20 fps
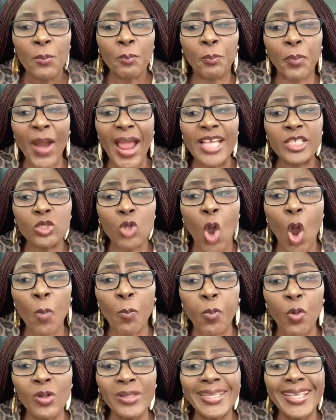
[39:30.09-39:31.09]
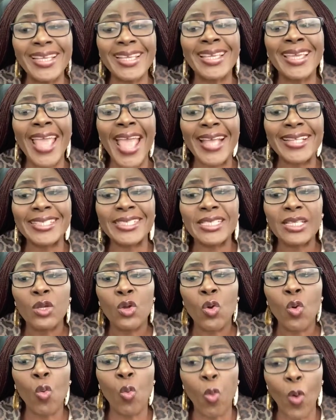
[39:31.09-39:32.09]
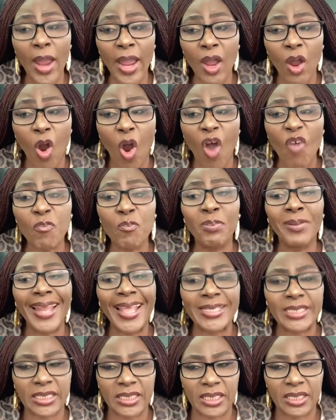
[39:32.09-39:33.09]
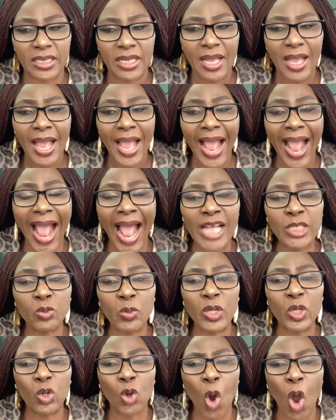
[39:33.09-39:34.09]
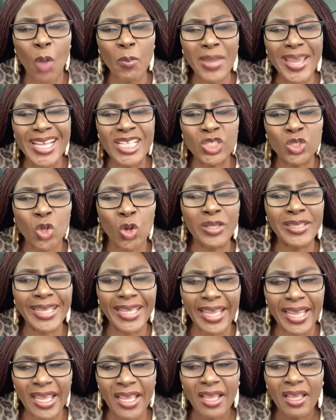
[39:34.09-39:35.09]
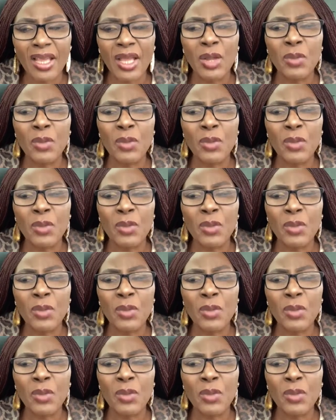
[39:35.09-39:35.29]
Press open the gateway of blessing as we come into the